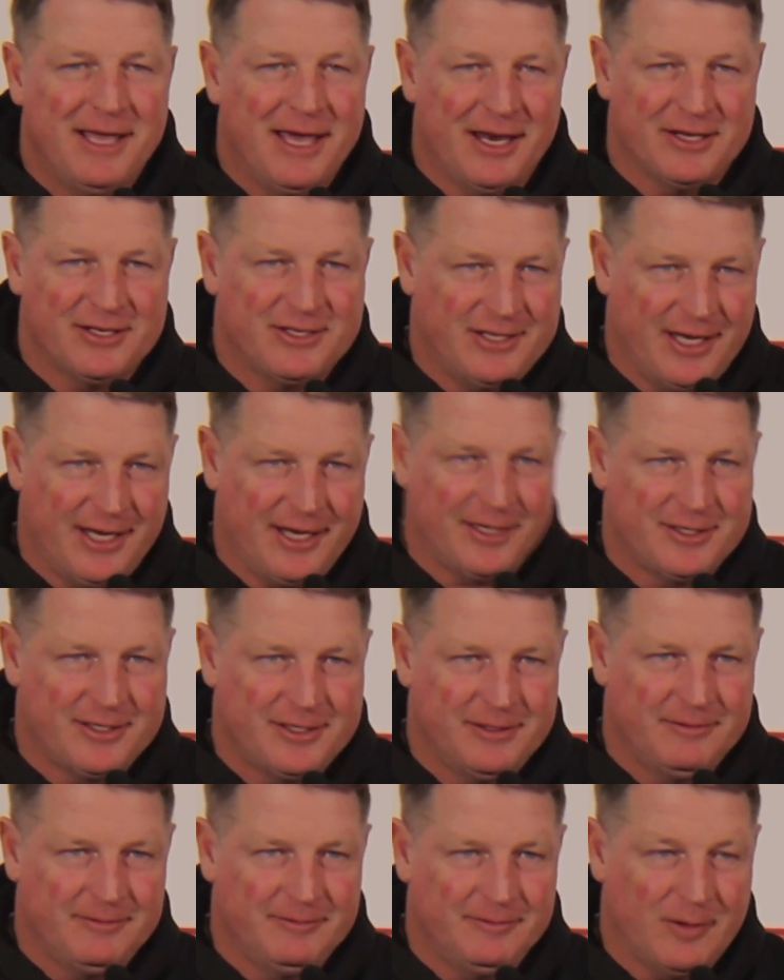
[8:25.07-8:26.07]
and a 6,
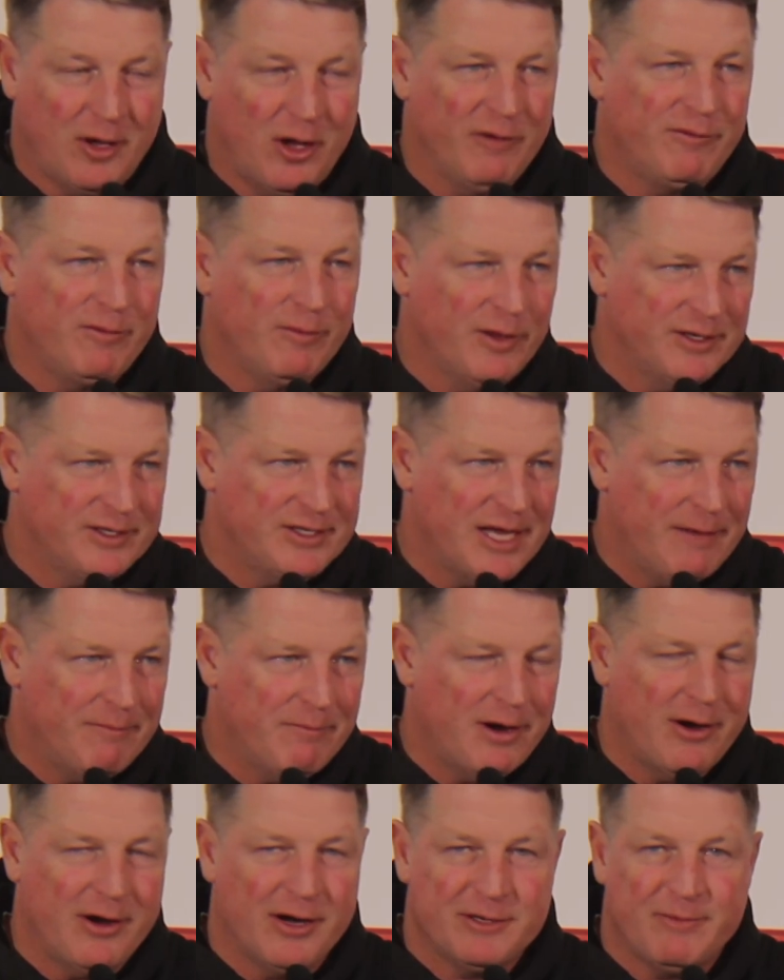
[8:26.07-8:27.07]
all from the
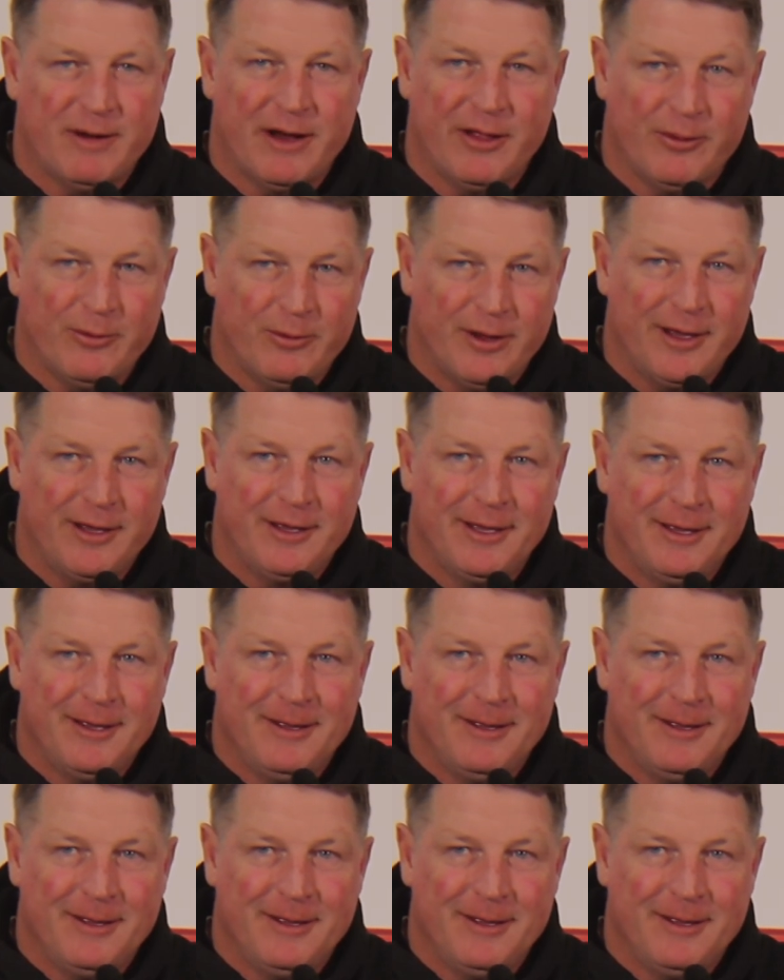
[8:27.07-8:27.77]
same marriage, by the way.